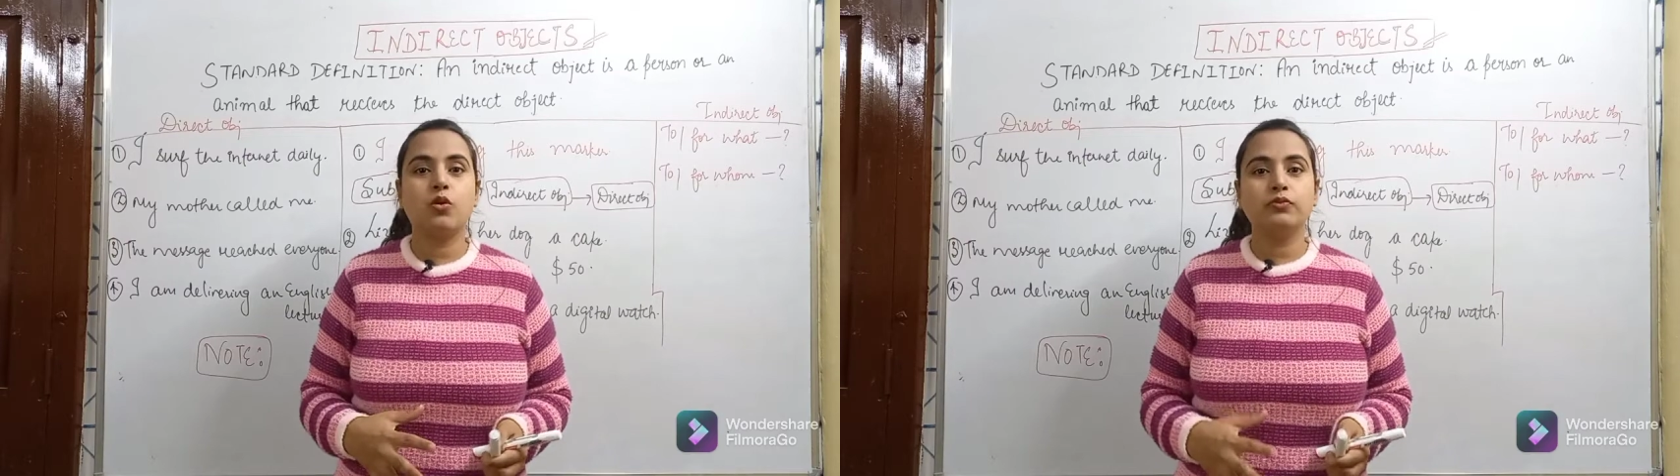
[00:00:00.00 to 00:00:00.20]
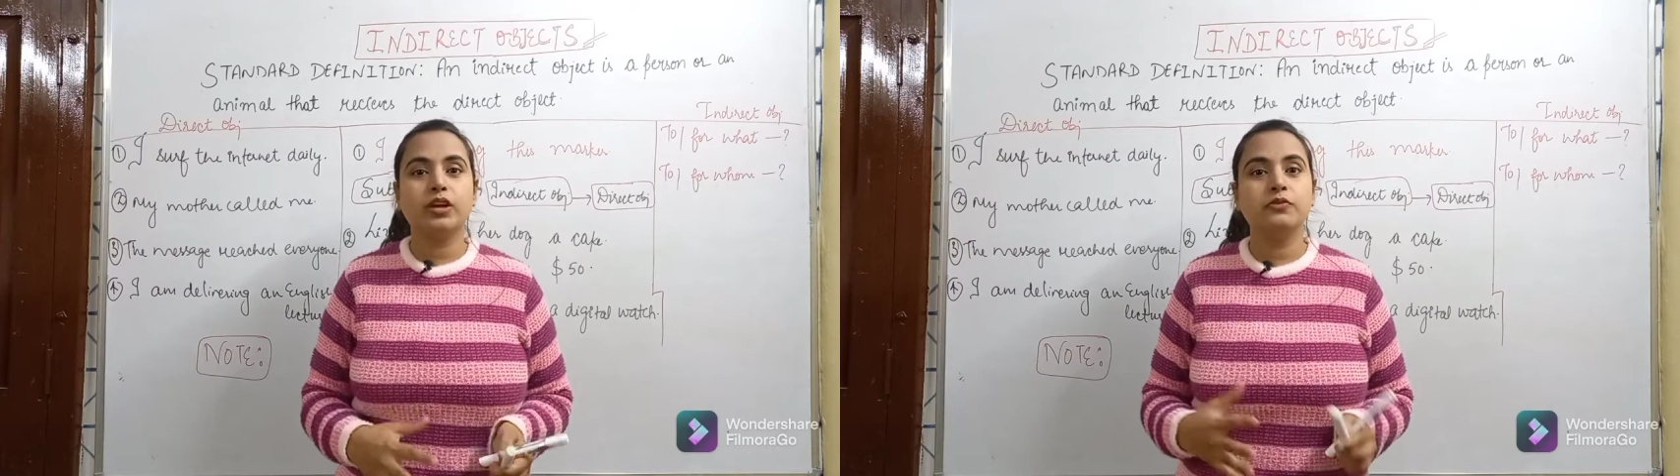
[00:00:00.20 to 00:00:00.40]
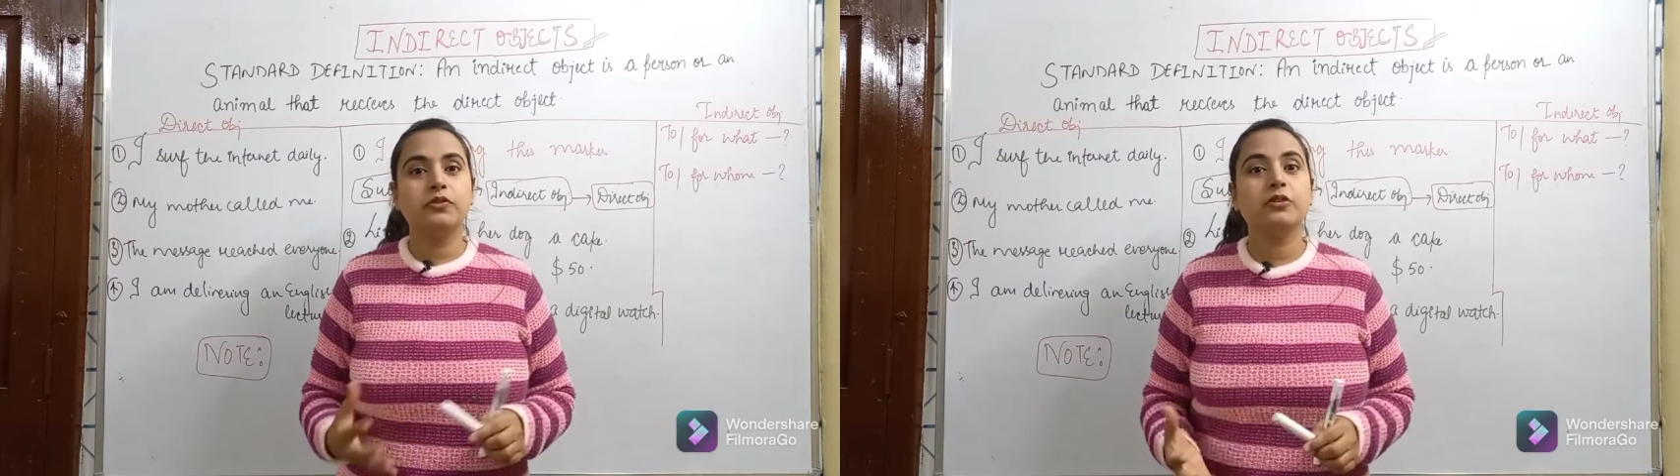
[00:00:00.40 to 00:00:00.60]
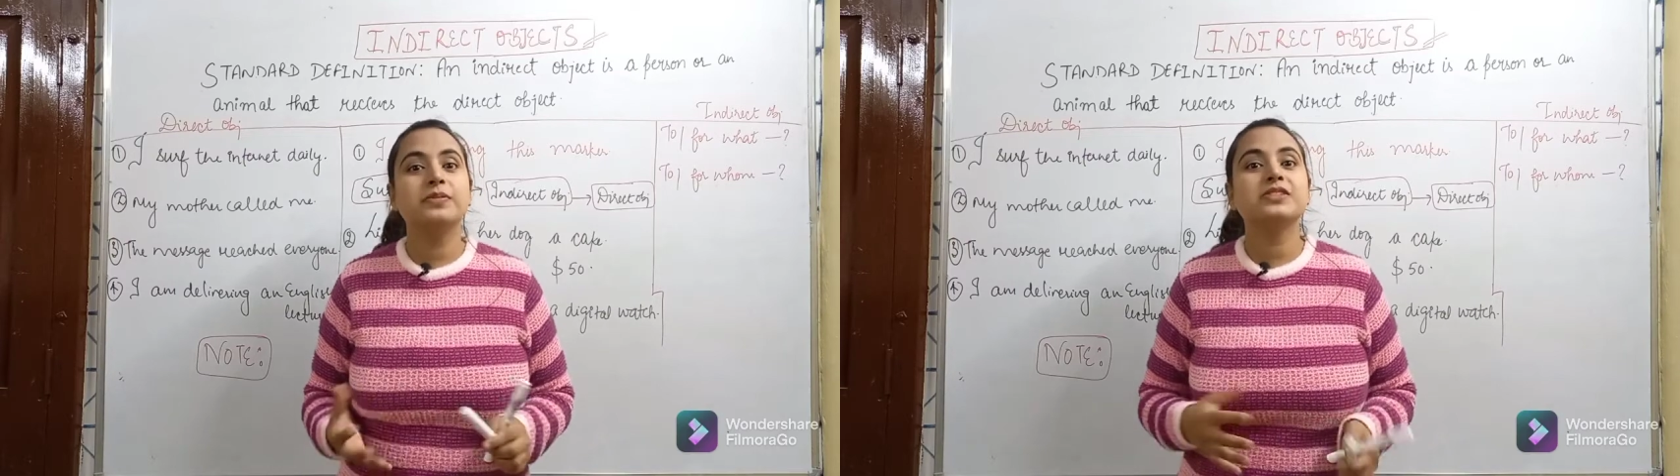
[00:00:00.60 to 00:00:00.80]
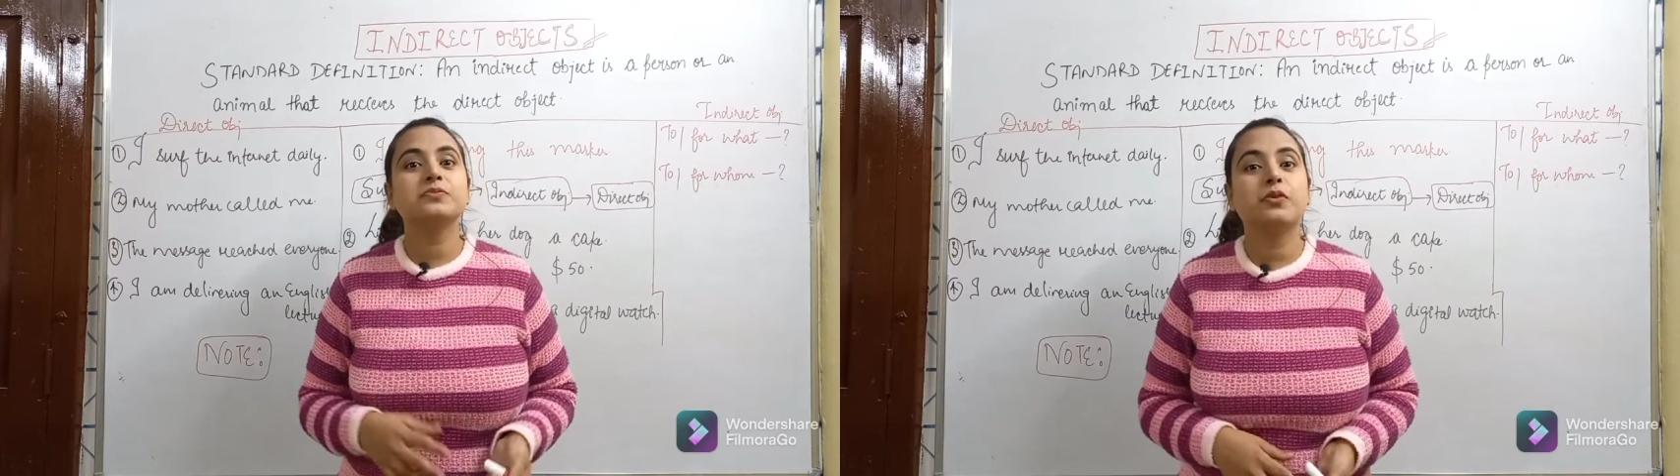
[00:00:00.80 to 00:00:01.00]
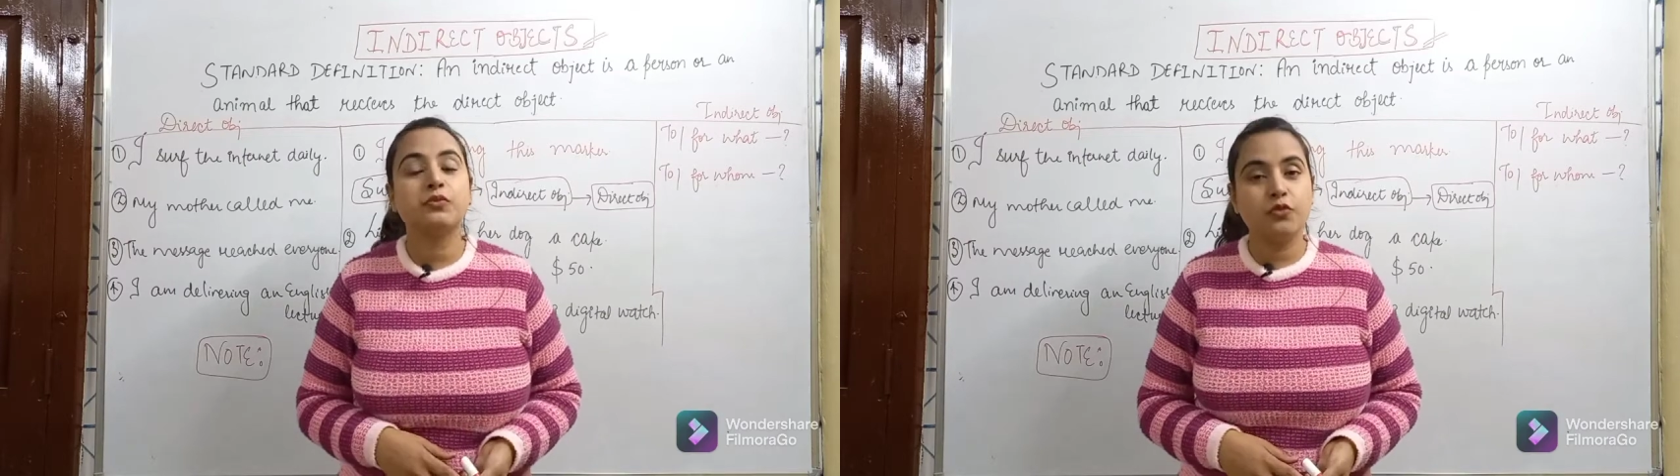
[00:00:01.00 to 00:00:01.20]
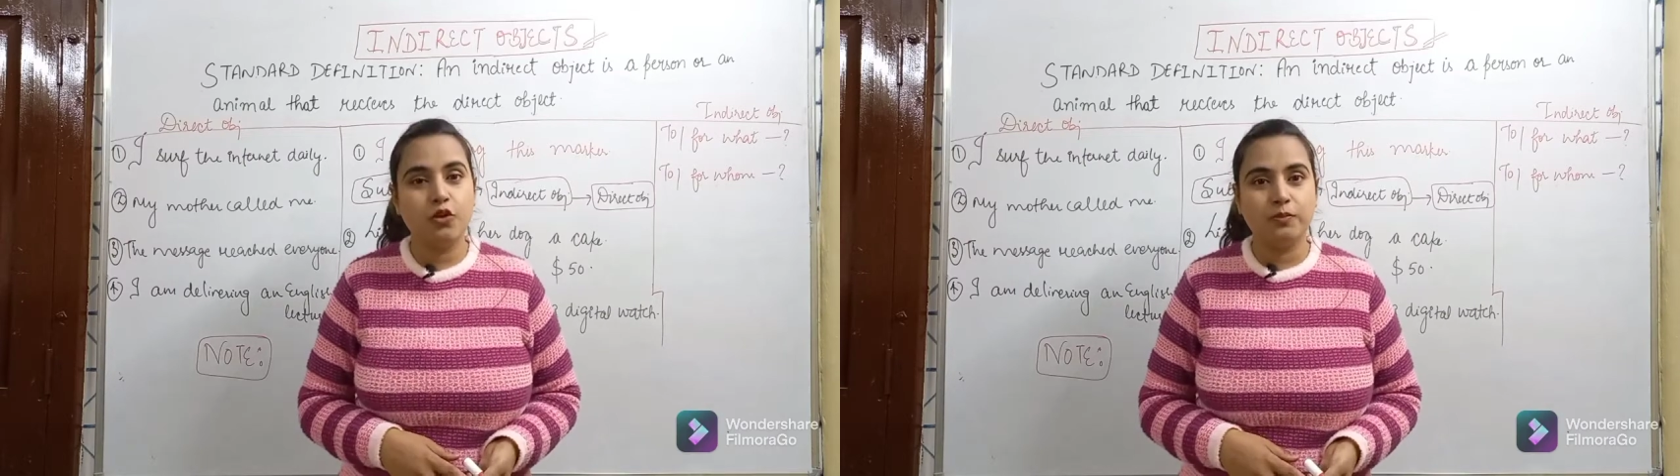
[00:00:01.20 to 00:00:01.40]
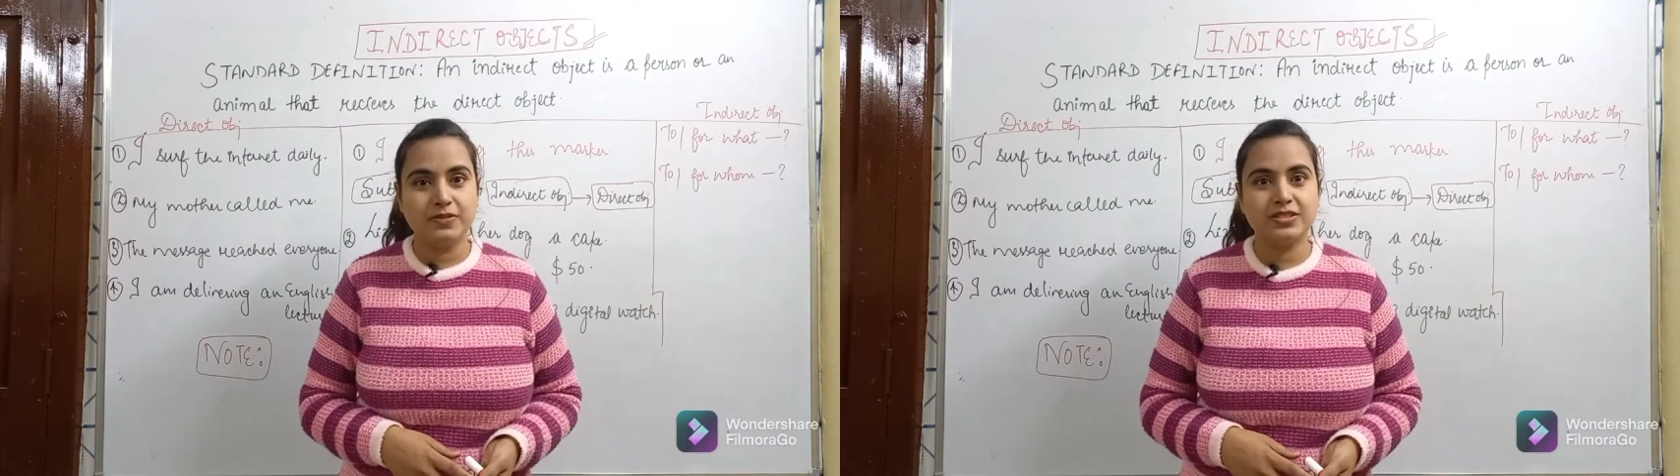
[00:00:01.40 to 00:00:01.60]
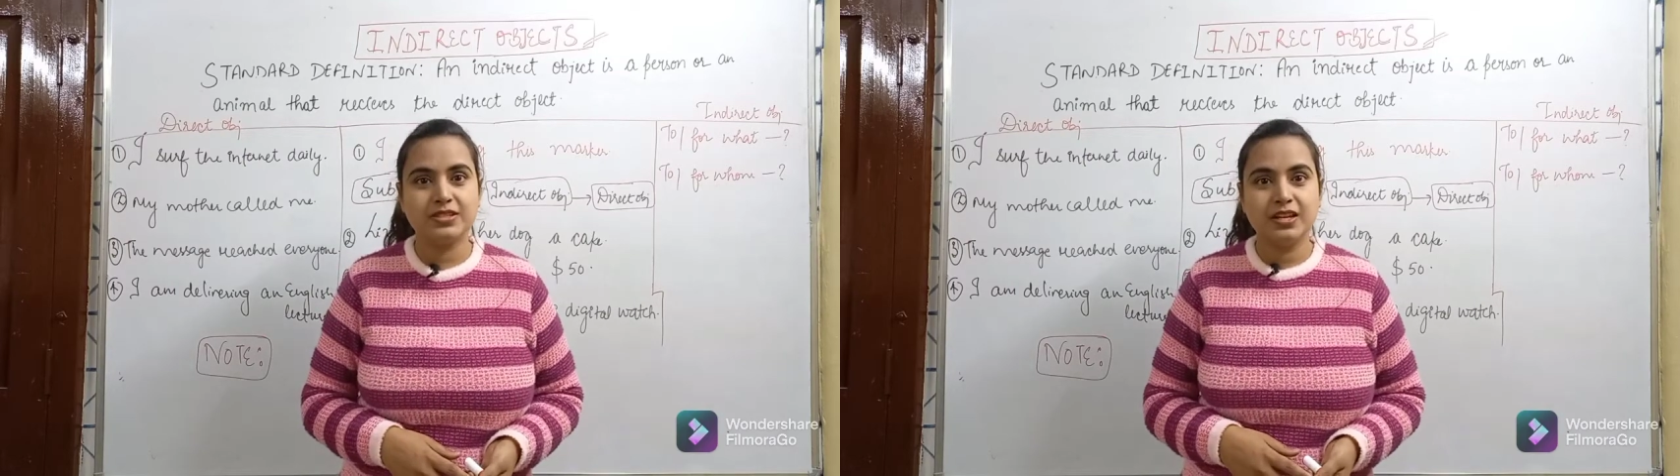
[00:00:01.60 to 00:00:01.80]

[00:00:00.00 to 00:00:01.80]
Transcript: of the verb is performed.